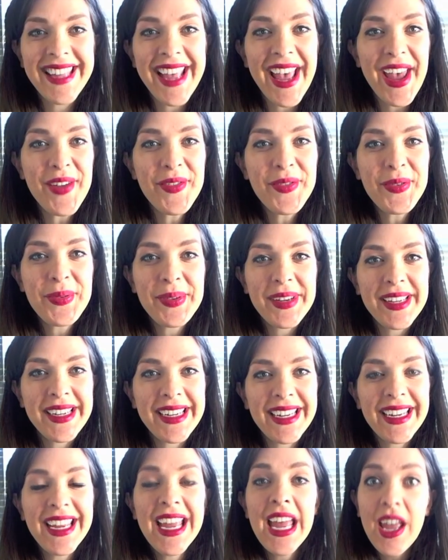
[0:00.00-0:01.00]
Hi,
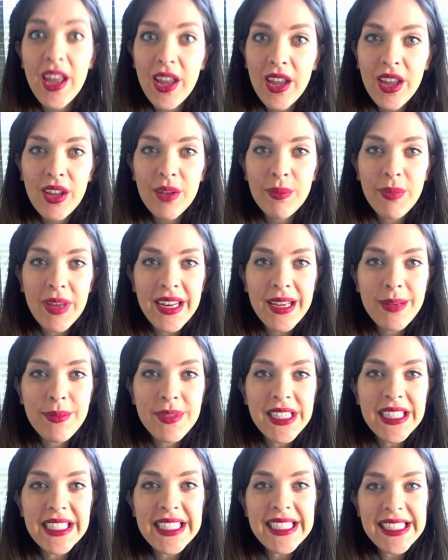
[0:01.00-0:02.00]
everybody. My
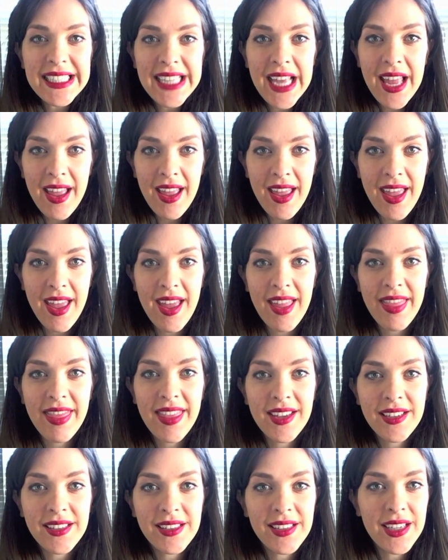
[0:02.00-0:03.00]
name's Alyssa, and
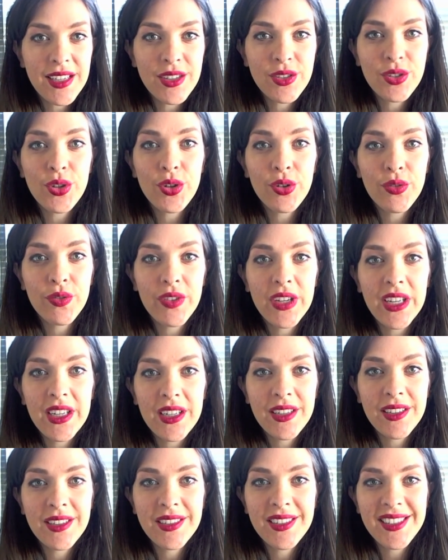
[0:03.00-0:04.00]
this is your
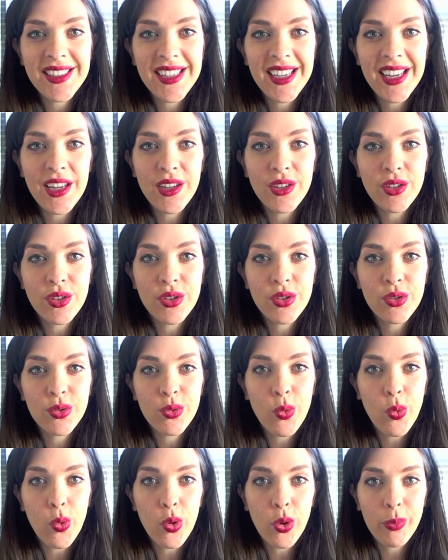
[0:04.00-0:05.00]
Venus in
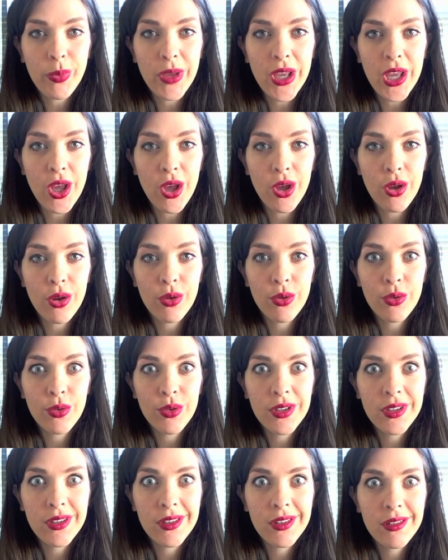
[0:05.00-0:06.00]

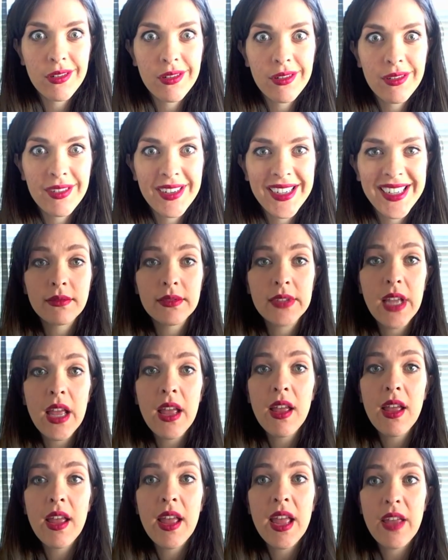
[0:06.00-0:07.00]
Scorpio.
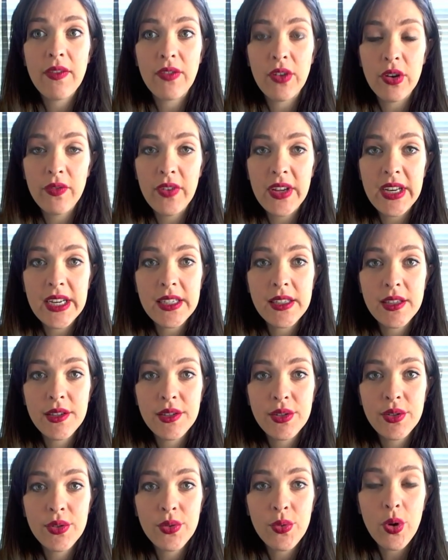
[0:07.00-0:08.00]
If your Venus is
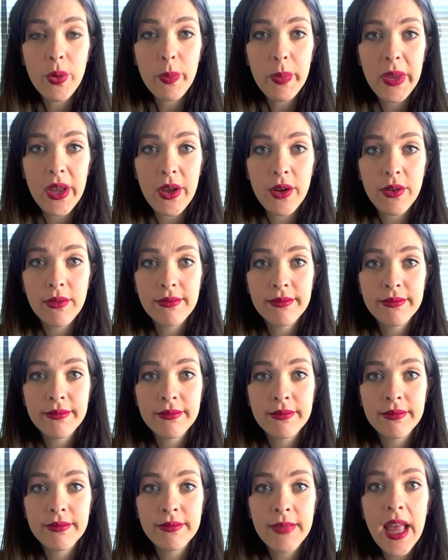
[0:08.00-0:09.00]
in Scorpio,
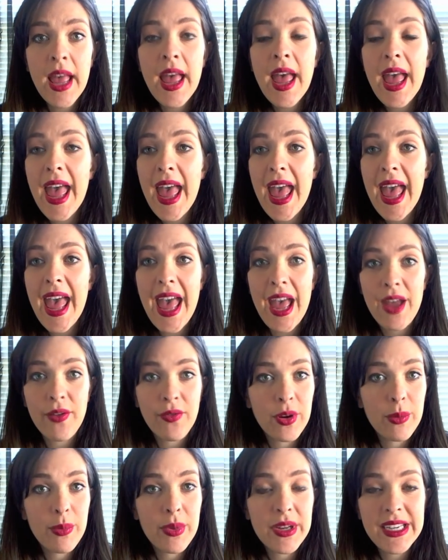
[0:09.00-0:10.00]

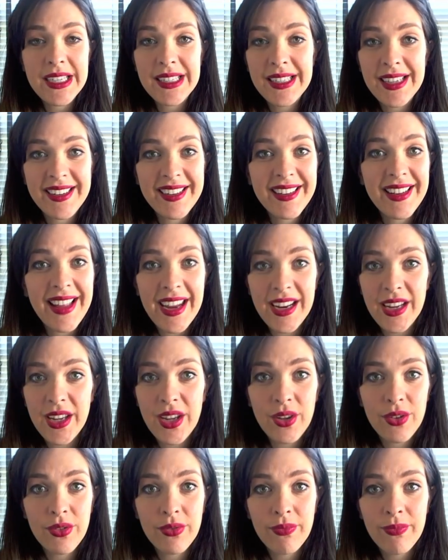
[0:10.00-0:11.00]
everybody's gonna like
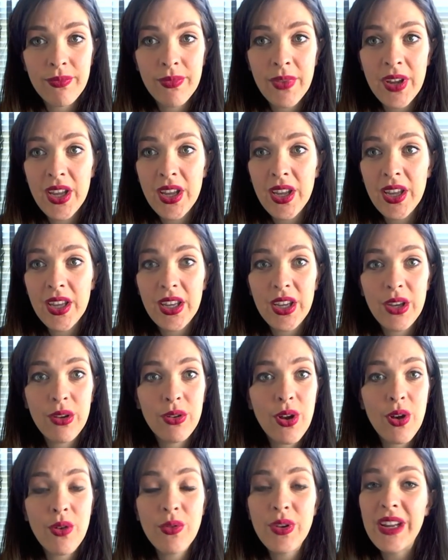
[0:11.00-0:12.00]
you. You
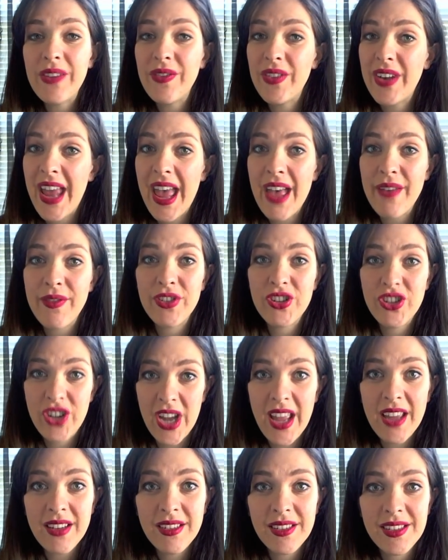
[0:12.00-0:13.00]
don't even have a
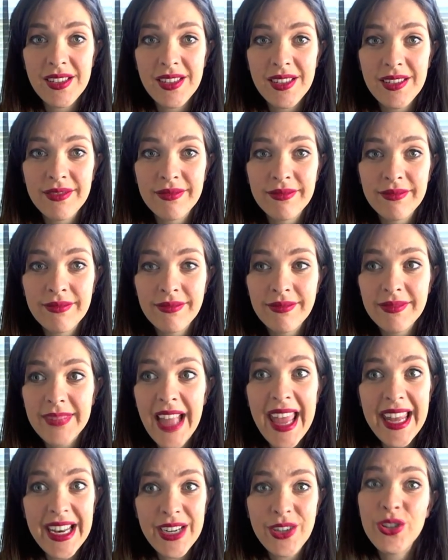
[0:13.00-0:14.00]
chance.
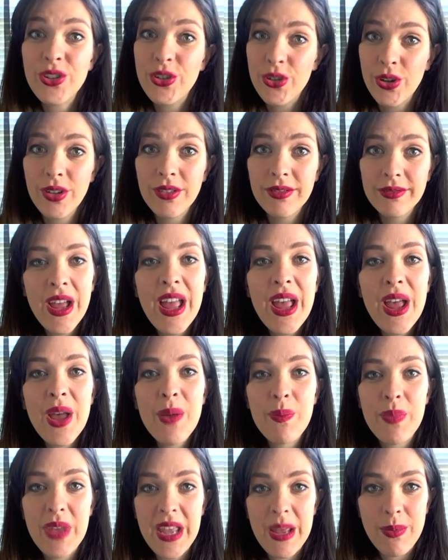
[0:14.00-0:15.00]
And it's true.
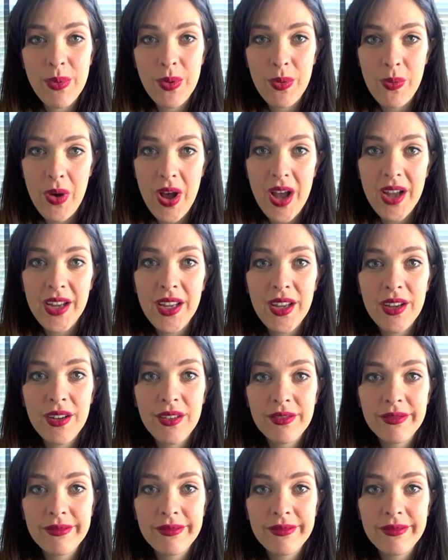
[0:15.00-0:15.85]
People want you.